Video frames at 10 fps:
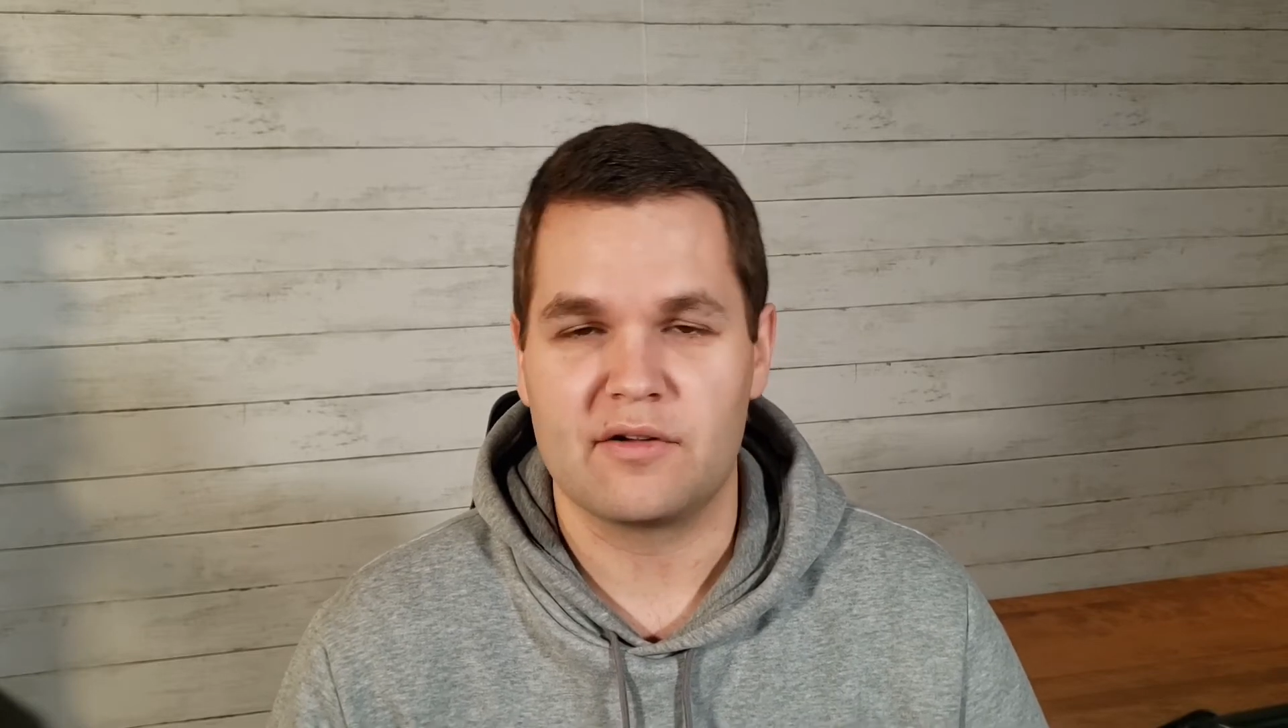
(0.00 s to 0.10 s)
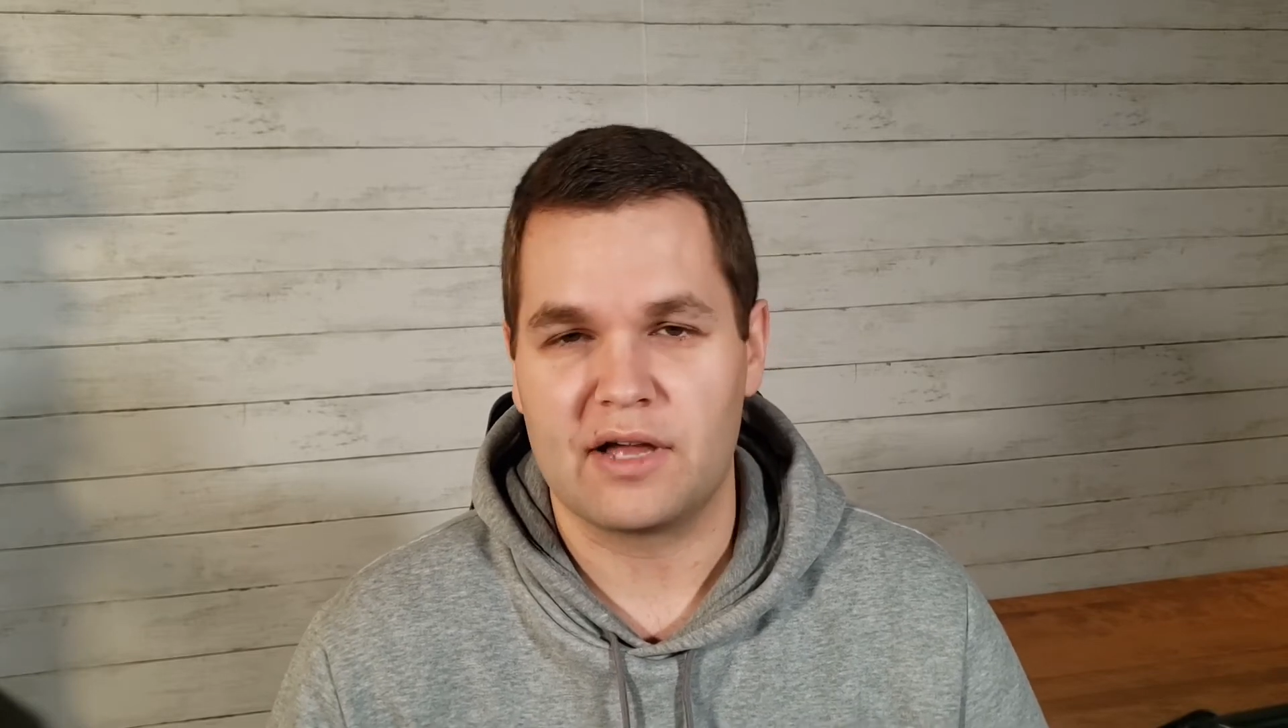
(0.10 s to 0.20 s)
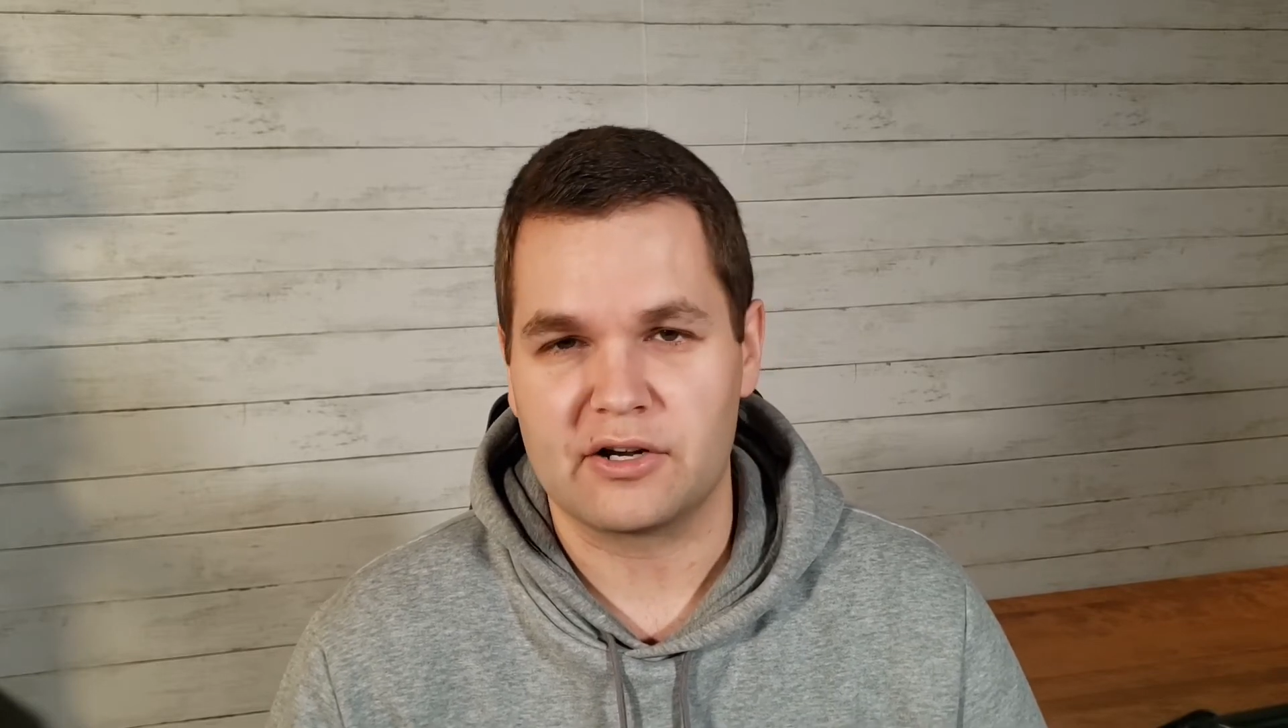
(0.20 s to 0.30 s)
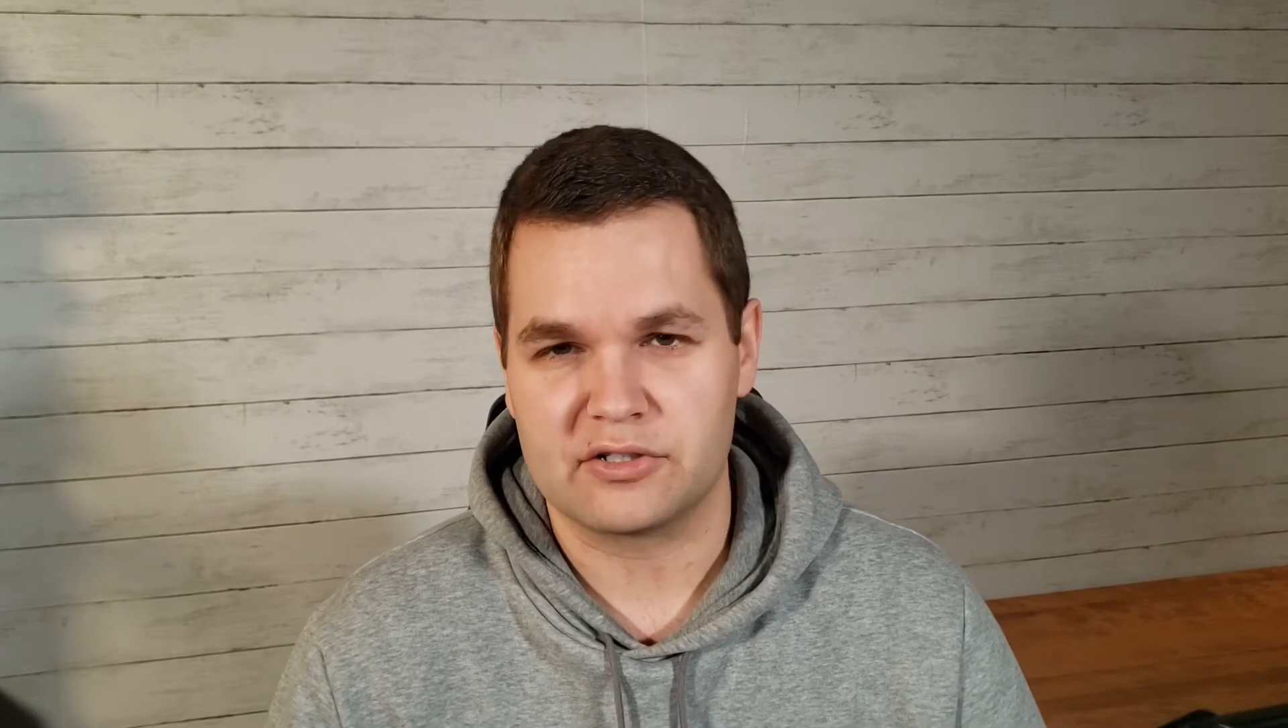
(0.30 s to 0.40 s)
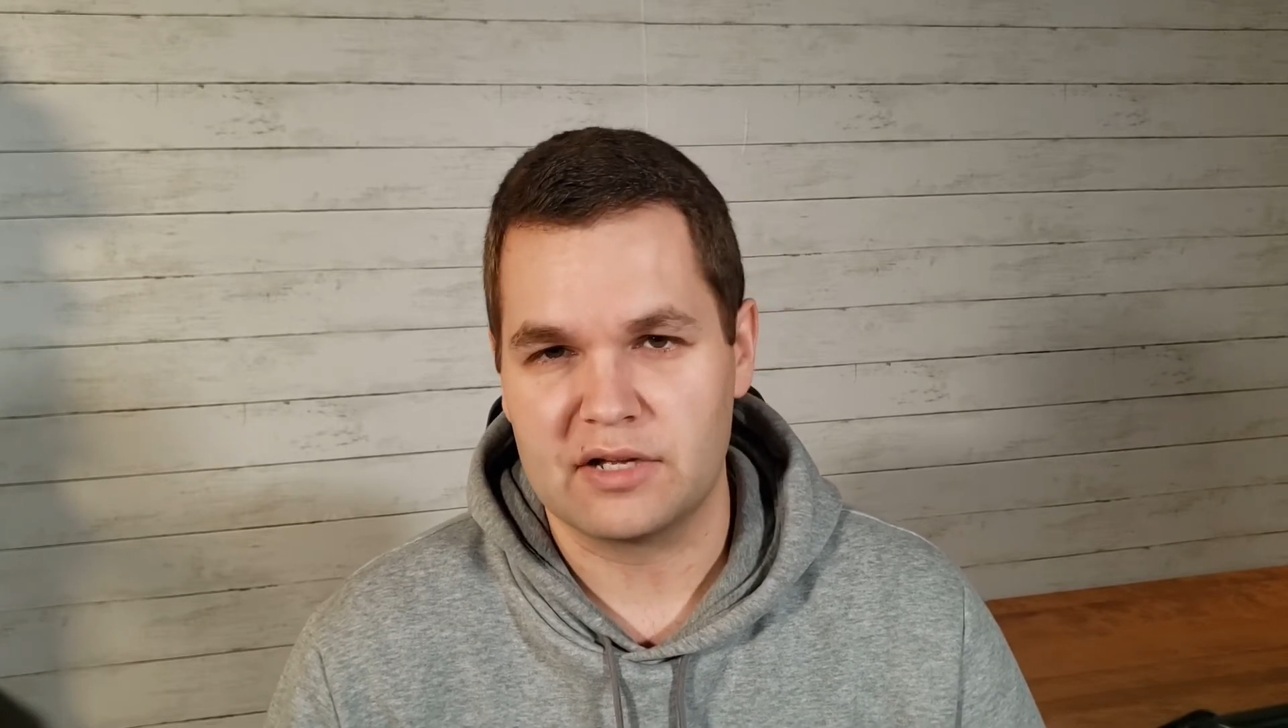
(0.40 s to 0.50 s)

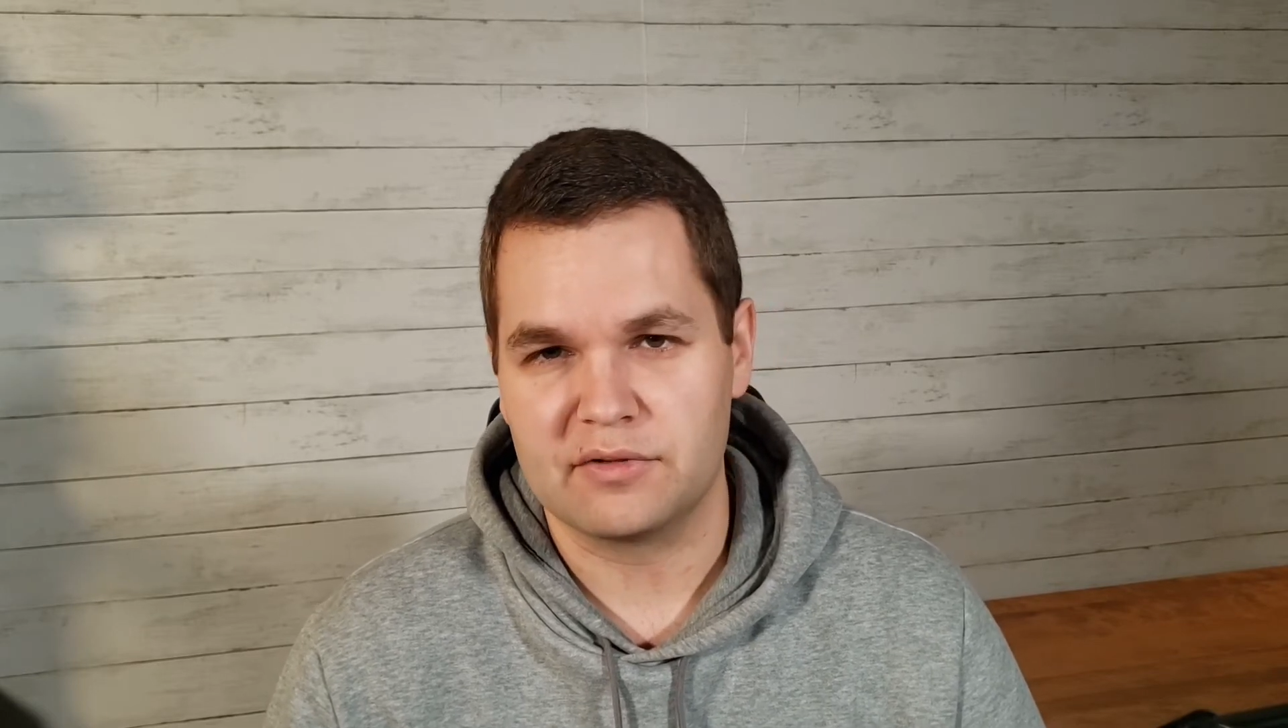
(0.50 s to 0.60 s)
actually